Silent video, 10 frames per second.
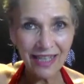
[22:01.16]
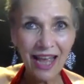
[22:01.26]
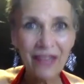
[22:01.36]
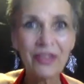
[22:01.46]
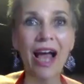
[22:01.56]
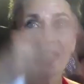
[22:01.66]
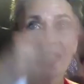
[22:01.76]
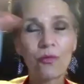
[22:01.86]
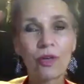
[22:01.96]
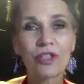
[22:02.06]
and
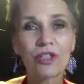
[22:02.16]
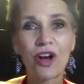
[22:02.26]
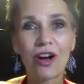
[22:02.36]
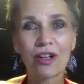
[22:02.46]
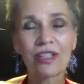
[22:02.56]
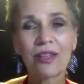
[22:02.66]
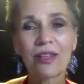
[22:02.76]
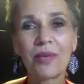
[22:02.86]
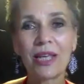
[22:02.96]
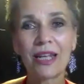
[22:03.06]
that's what starts
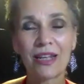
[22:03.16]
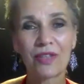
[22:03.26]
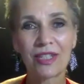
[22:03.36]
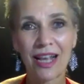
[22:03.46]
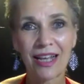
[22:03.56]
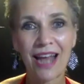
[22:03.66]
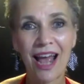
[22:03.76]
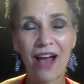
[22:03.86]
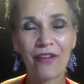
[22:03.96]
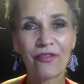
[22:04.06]
the beginning of the second
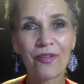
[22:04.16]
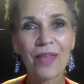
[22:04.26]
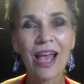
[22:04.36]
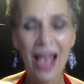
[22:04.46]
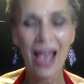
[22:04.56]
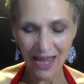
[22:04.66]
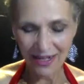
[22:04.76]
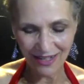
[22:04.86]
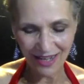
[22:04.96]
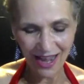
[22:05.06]
half.
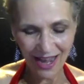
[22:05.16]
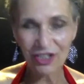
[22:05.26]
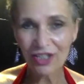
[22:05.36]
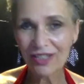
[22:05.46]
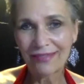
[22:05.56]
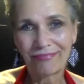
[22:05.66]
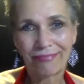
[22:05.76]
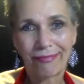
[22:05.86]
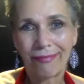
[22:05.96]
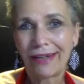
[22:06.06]
And I just
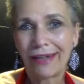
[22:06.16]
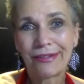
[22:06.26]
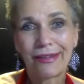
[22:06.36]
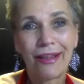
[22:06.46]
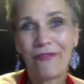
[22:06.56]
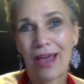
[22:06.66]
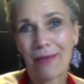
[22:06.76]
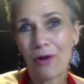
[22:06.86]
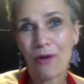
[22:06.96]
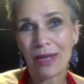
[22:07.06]
love
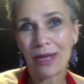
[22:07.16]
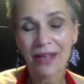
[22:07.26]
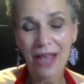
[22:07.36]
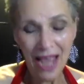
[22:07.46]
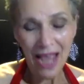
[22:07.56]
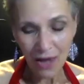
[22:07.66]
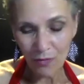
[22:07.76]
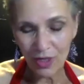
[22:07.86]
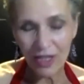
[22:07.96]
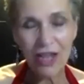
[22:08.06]
that moment. And
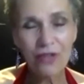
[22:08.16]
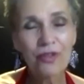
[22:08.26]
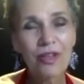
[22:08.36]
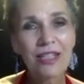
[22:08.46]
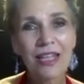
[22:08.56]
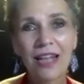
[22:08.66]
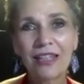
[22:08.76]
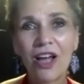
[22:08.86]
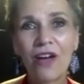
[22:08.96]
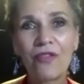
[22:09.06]
one of the other things that I
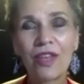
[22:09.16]
love